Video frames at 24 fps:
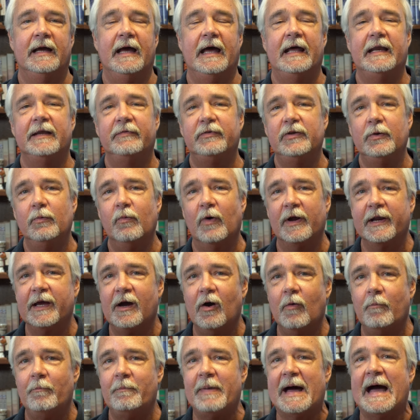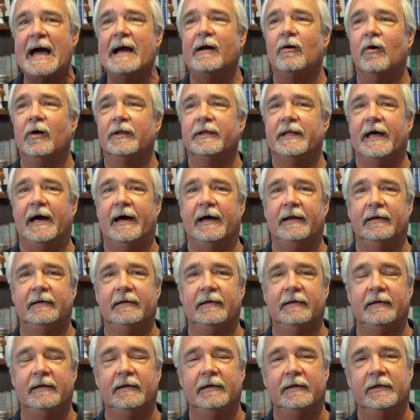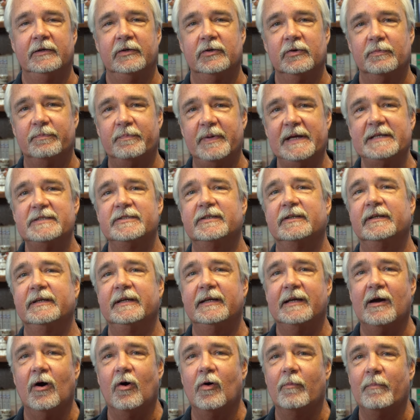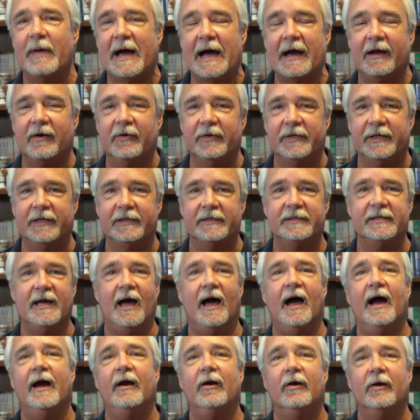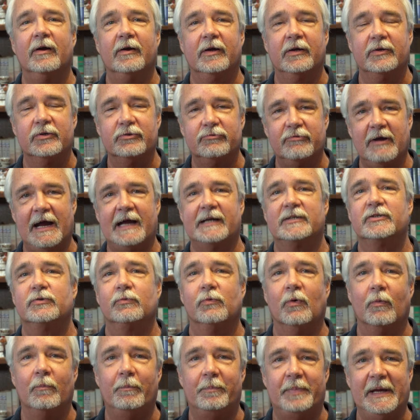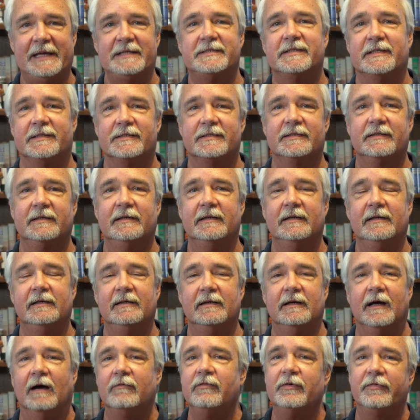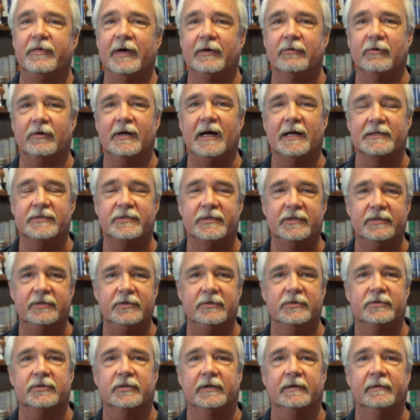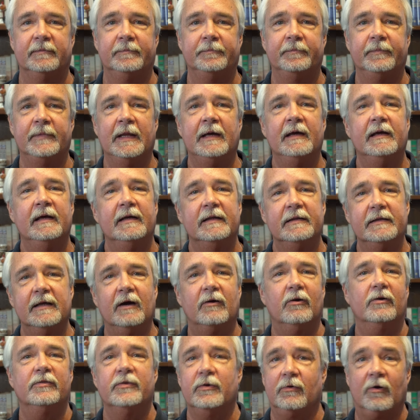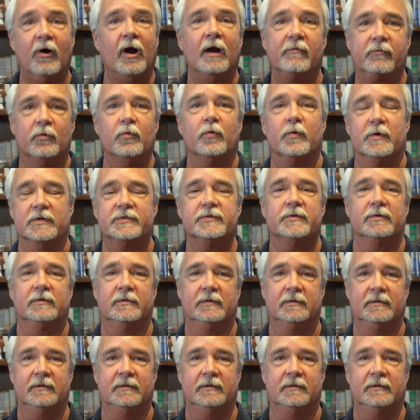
And if you want to go back on that, you're basically going back on the entire contractual basis of the federal constitution. Now, there are, of course,